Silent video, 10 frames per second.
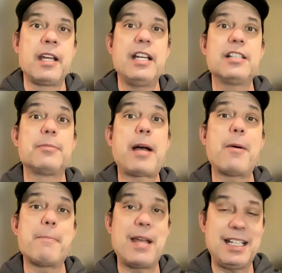is
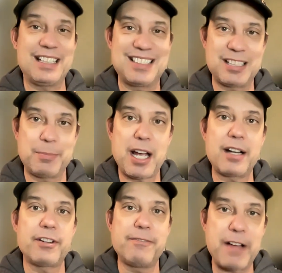about making some
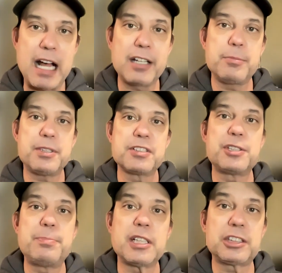kind of a valuable
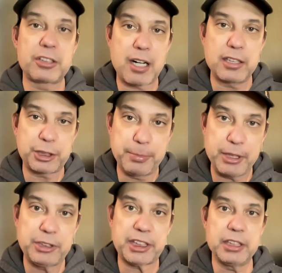spiritual
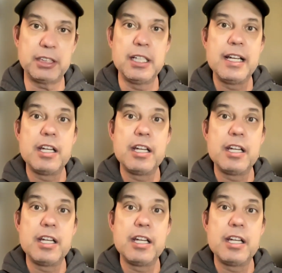contribution